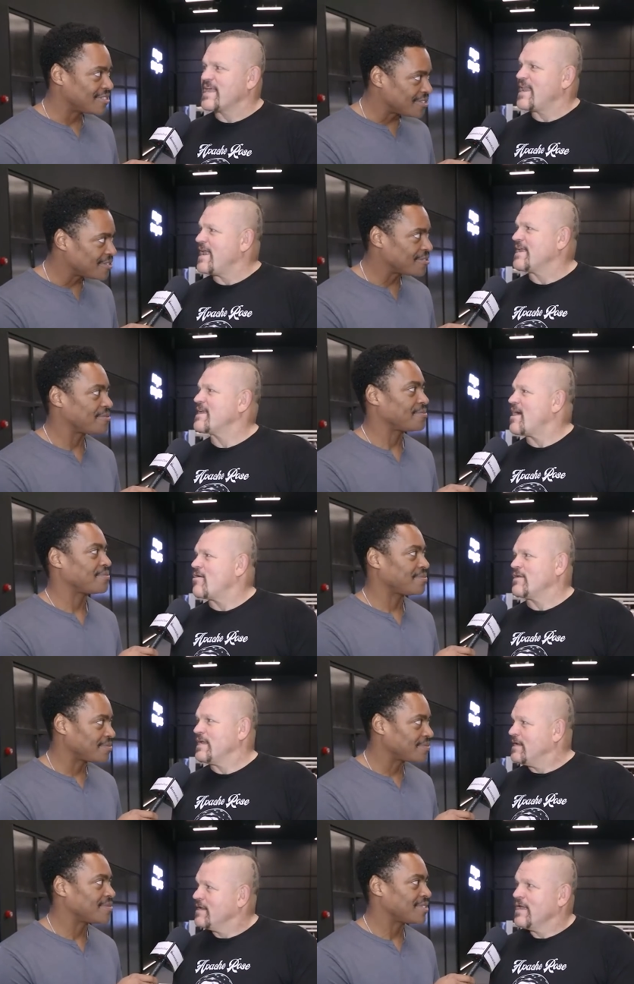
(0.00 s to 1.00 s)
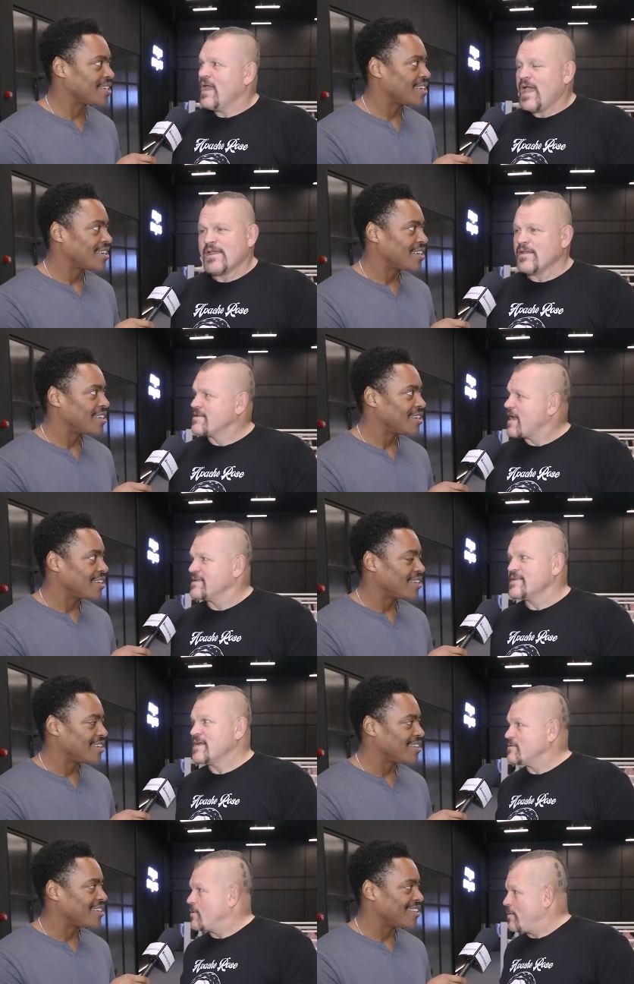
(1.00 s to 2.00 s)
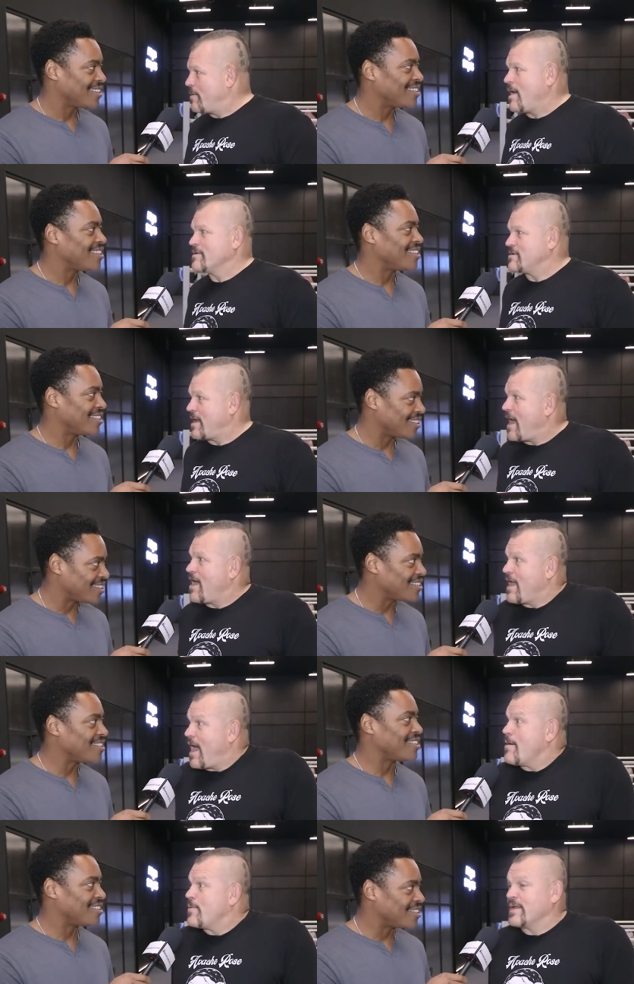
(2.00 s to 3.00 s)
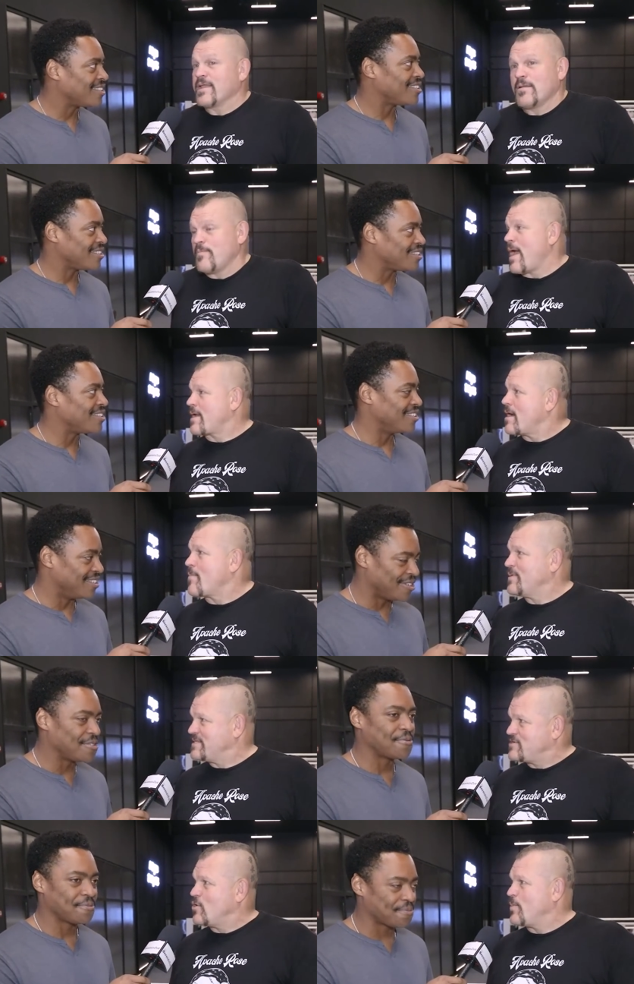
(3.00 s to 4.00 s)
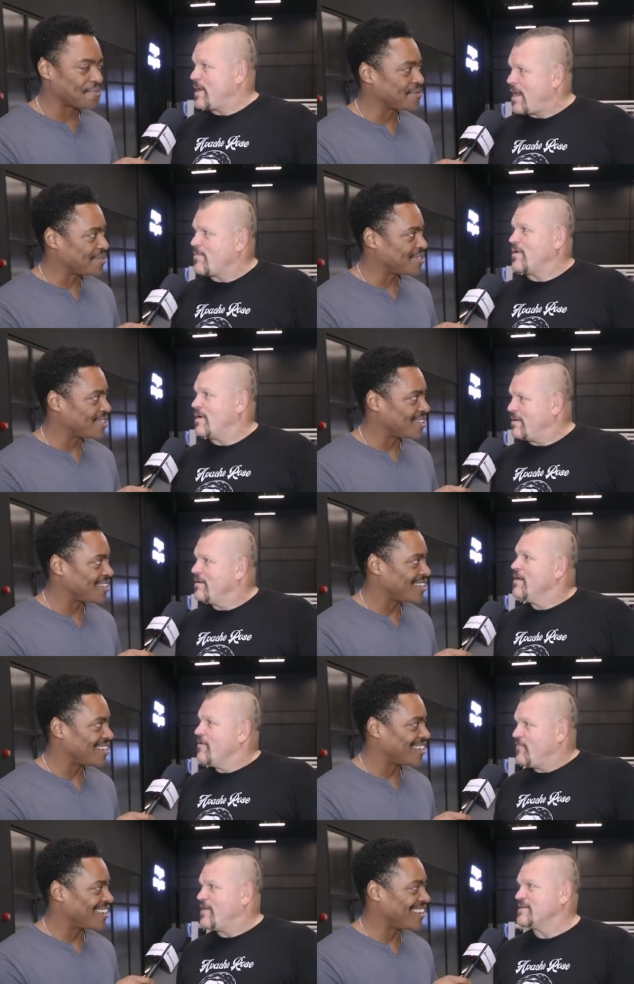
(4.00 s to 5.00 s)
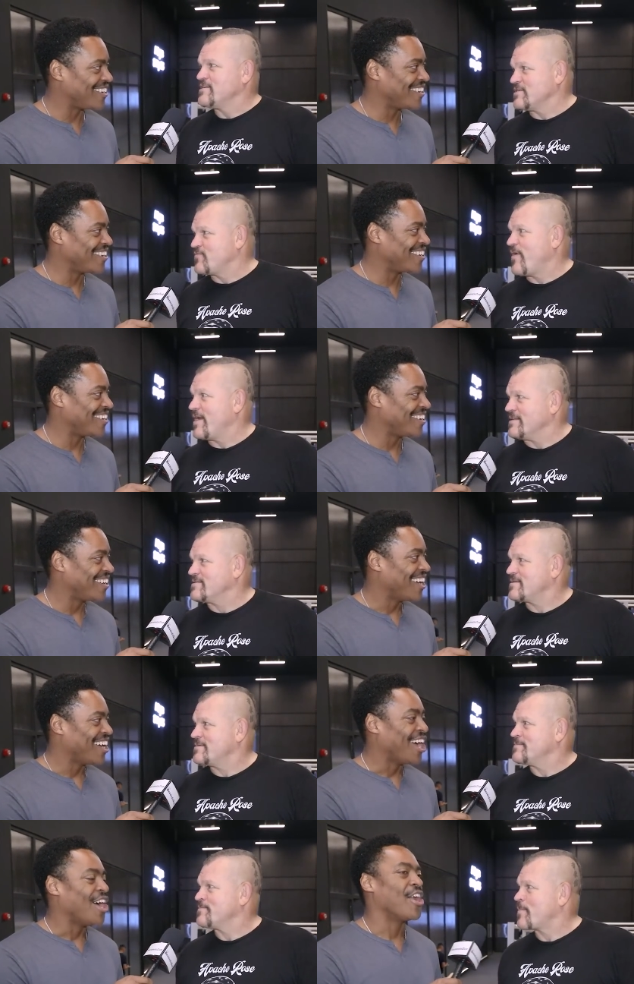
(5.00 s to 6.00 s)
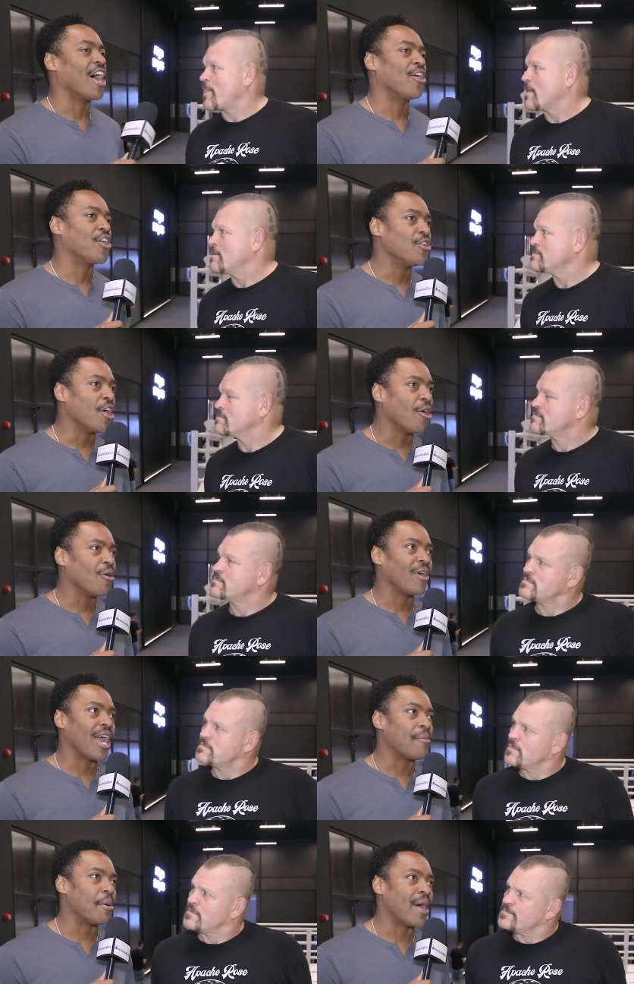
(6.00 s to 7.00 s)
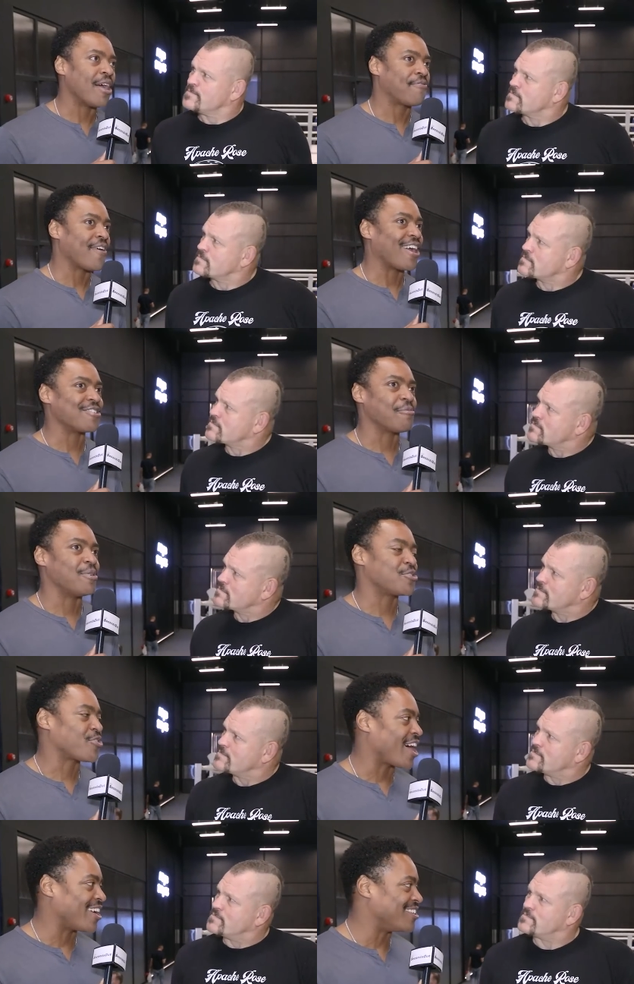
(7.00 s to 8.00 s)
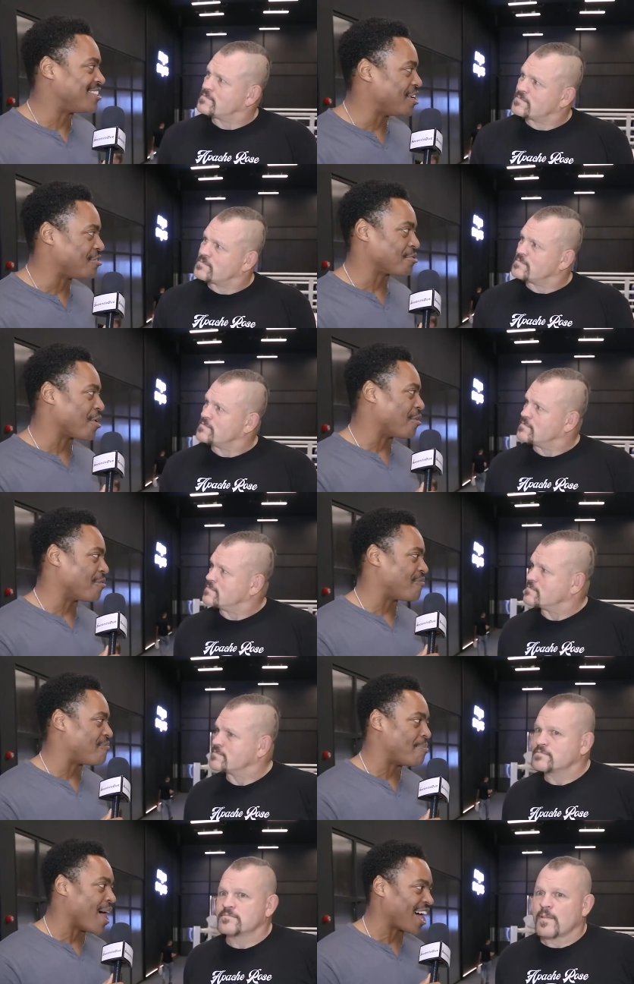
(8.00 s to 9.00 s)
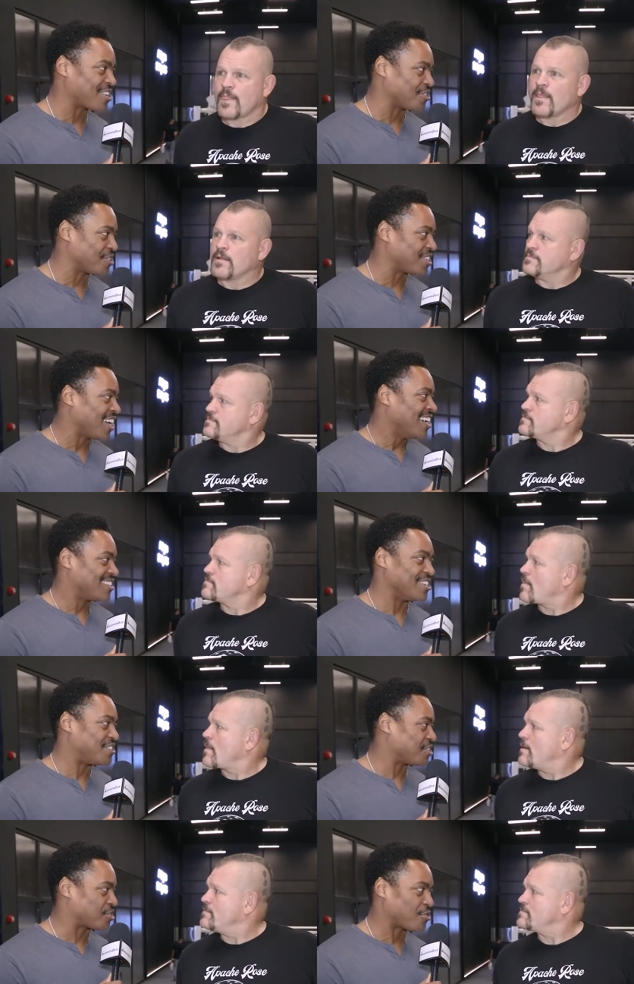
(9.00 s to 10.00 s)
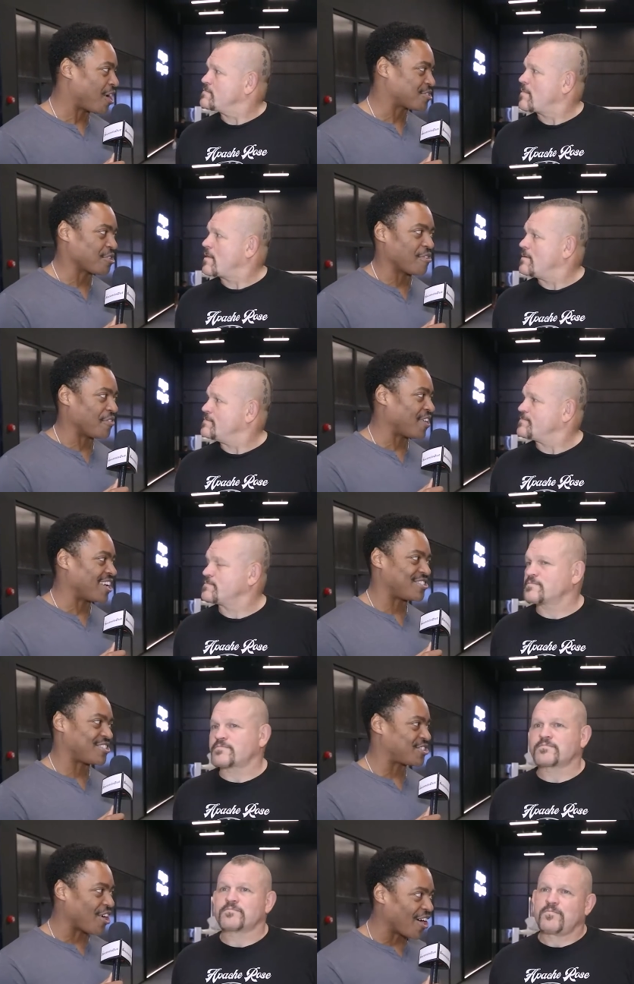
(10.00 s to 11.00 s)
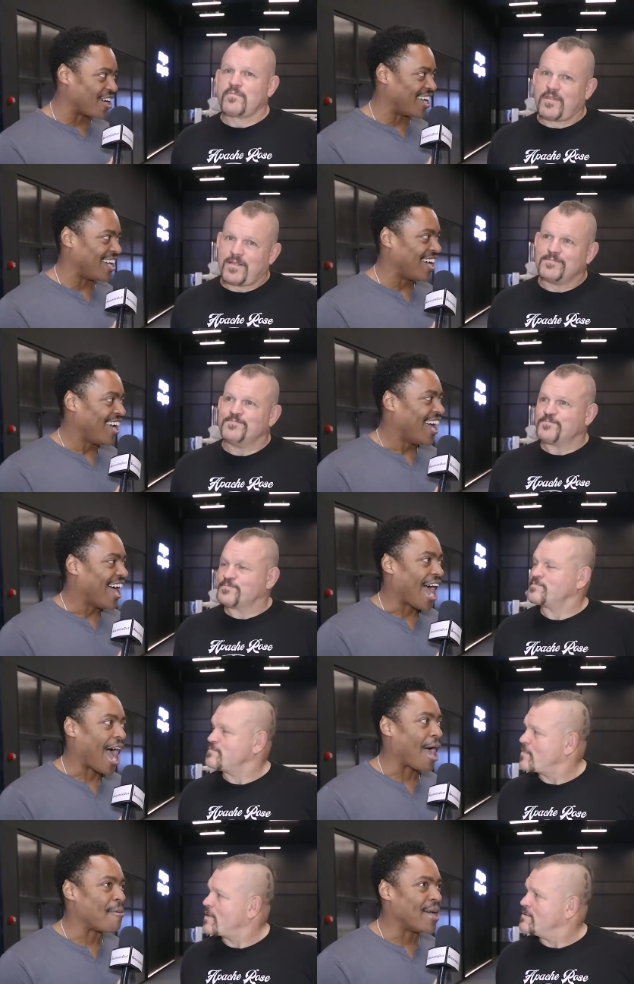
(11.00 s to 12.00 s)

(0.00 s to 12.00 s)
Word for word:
Speaker 1: that eight count, and, he, and Tyson has a, has a ha habit of getting back up and still being able to finish his fights.
Speaker 2: Now, you know, MMA fighters have been trying to dethrone boxers since this crossover thing started. I